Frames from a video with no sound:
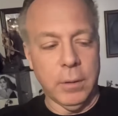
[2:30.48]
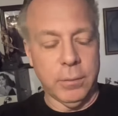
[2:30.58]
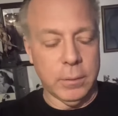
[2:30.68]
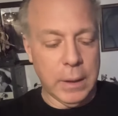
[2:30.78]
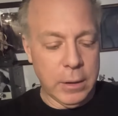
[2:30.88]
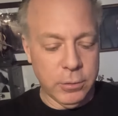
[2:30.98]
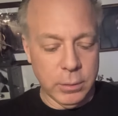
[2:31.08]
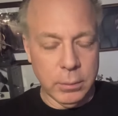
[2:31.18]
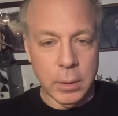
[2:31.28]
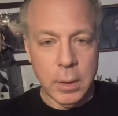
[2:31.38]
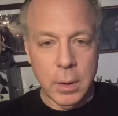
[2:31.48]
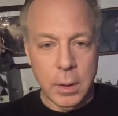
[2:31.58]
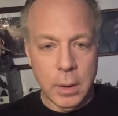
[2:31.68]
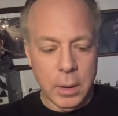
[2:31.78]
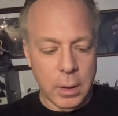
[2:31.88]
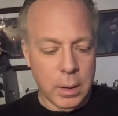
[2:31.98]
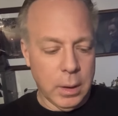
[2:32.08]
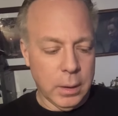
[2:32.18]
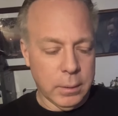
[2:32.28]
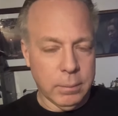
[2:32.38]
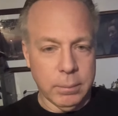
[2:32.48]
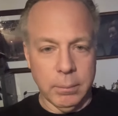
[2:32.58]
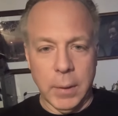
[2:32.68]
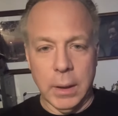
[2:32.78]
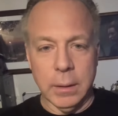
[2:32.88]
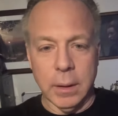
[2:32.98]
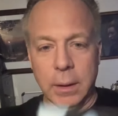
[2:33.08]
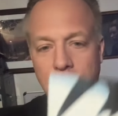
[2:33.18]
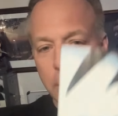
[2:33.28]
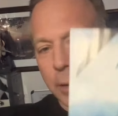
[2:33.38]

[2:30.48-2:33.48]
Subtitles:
for Asian month. And then on